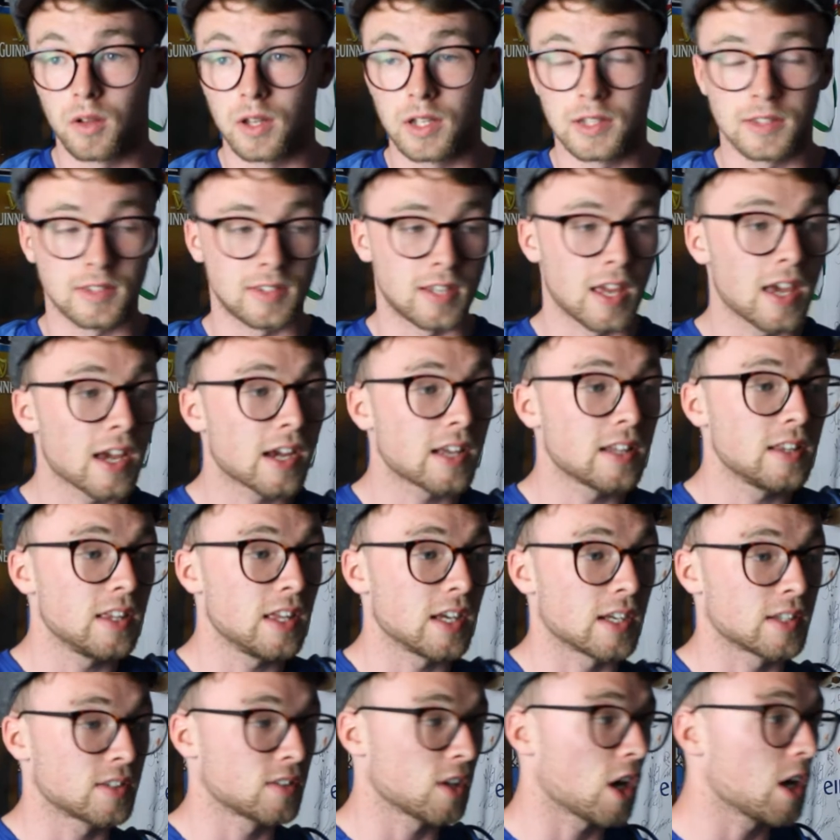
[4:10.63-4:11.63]
It's taken the
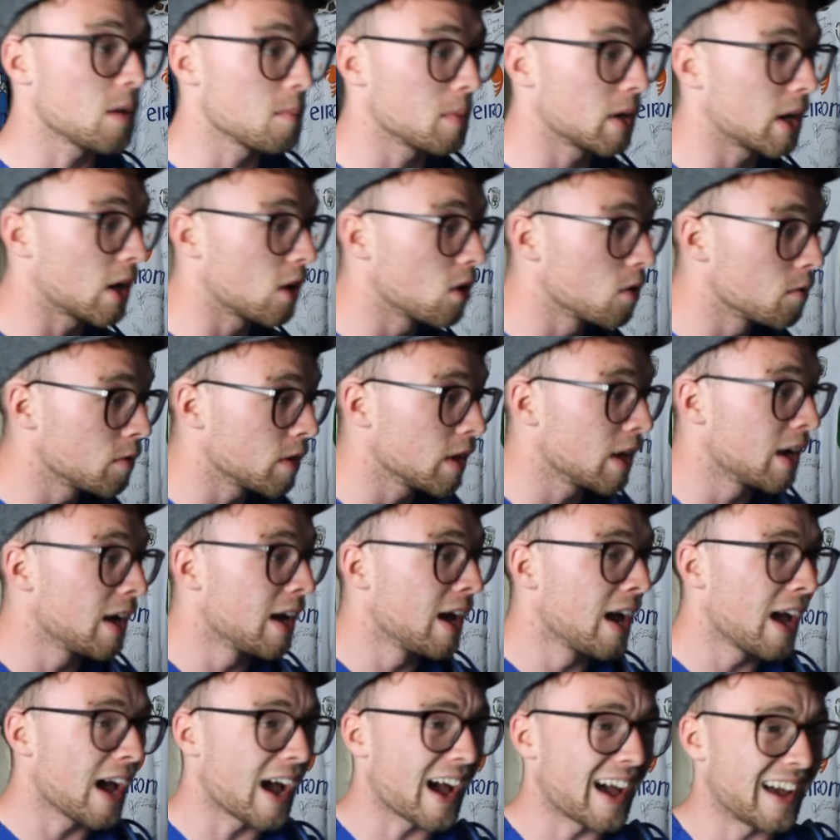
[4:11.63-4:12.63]
excitement out of it,
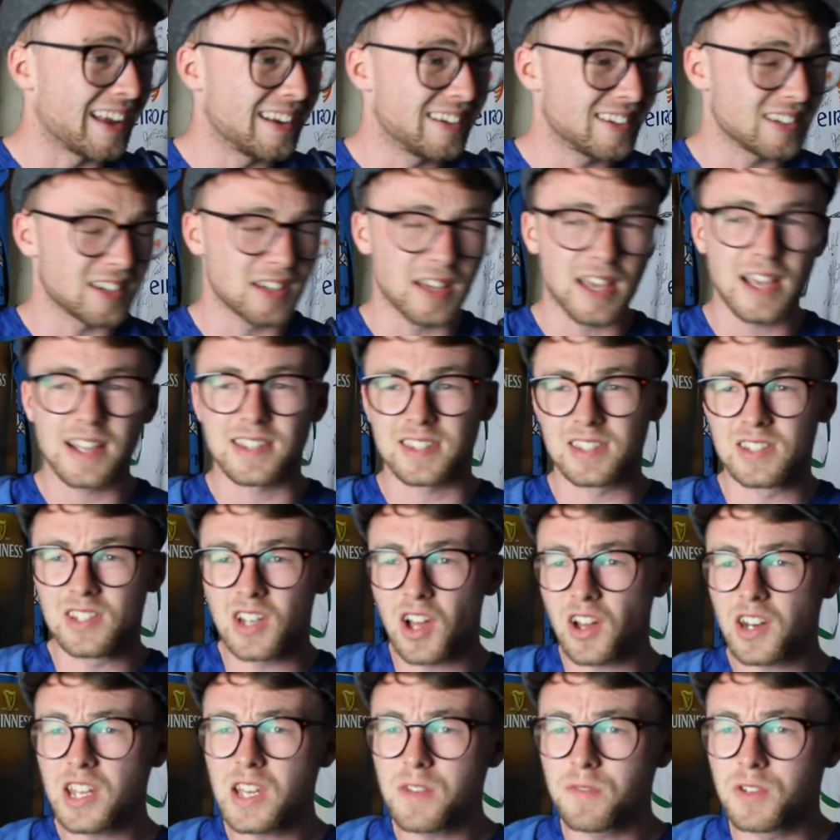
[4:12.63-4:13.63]
and it's
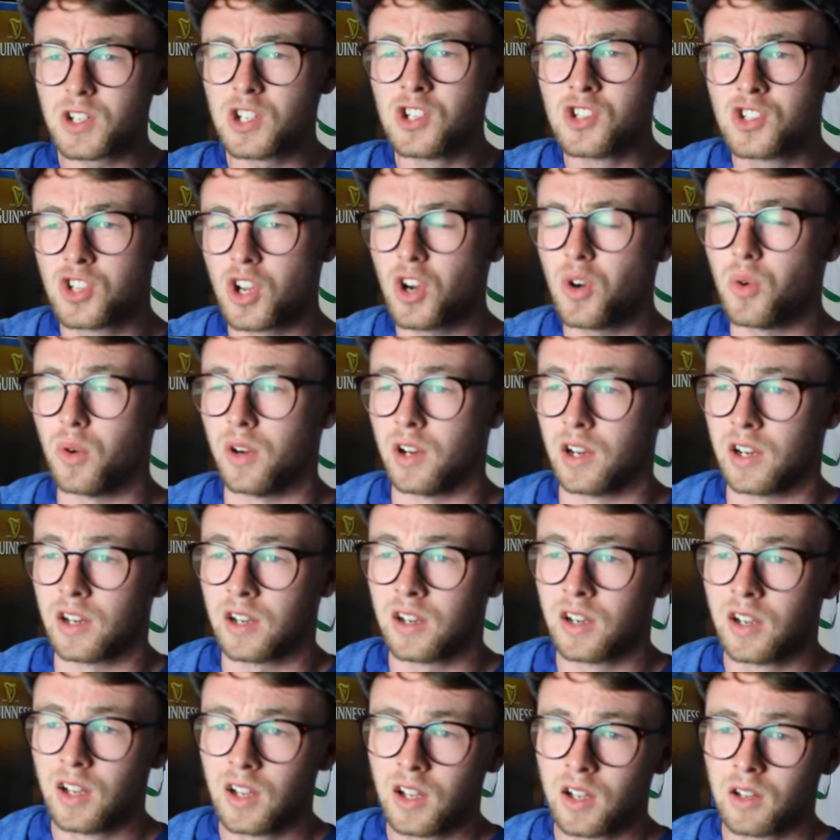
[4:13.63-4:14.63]
not even
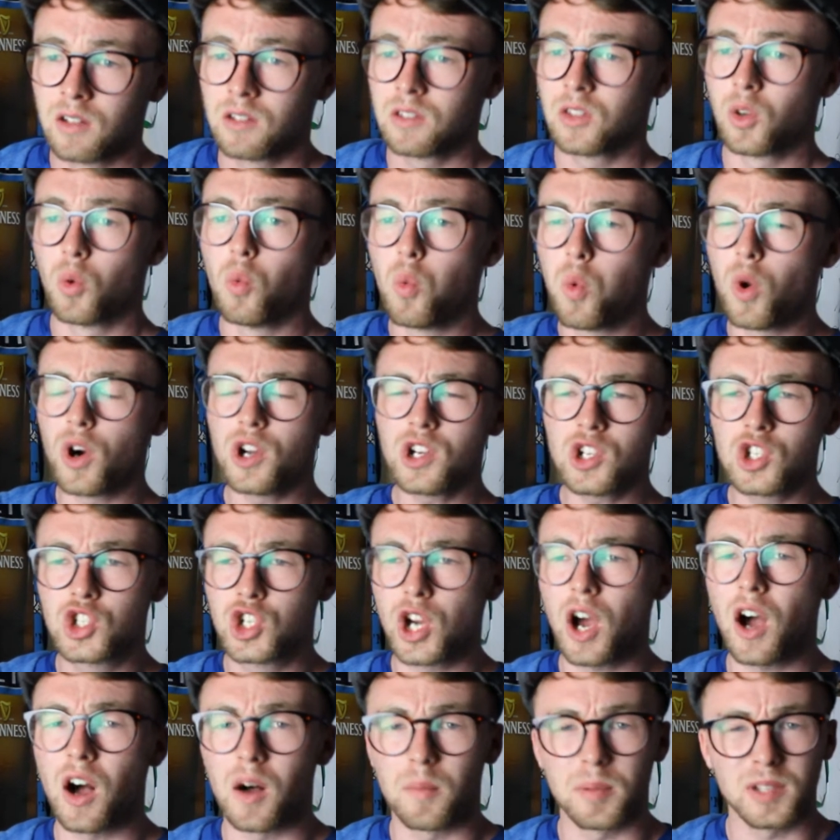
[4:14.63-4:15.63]
doing the one
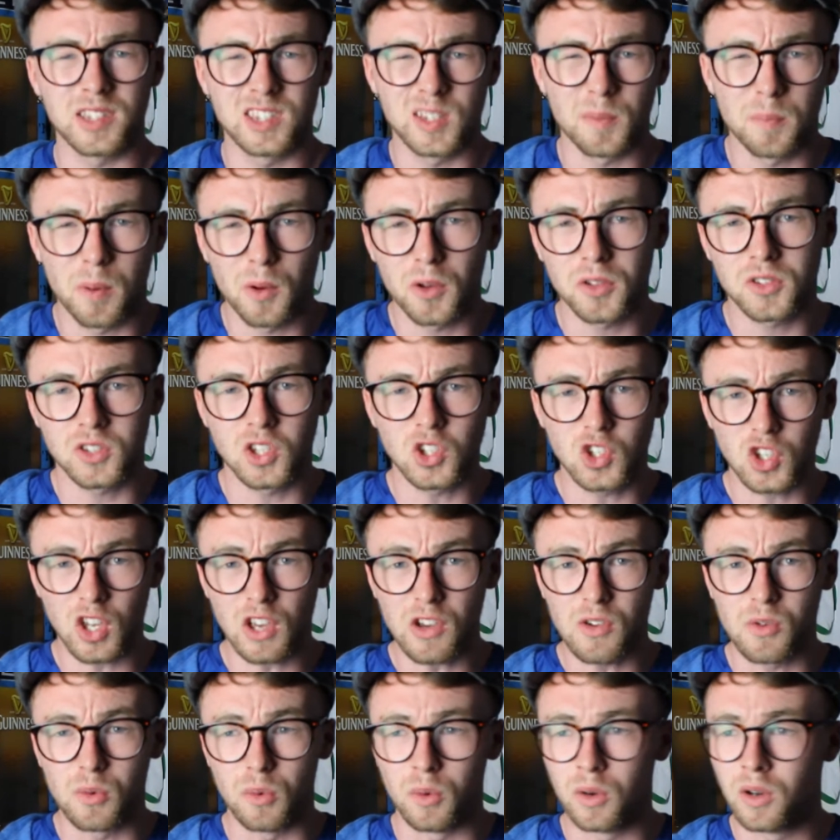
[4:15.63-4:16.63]
job it's supposed to
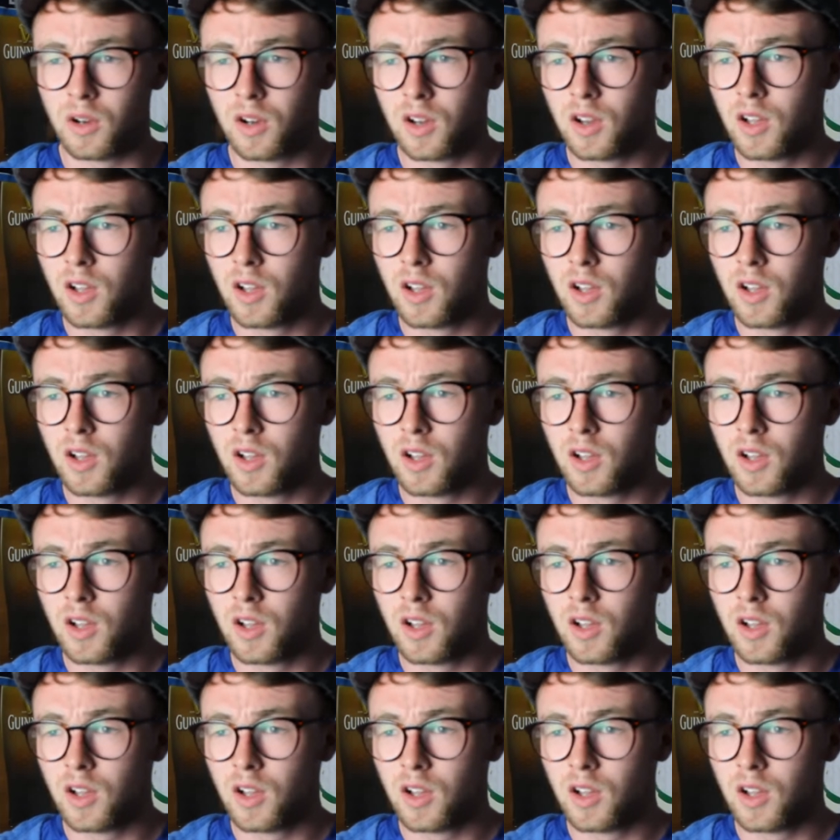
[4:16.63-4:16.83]
do.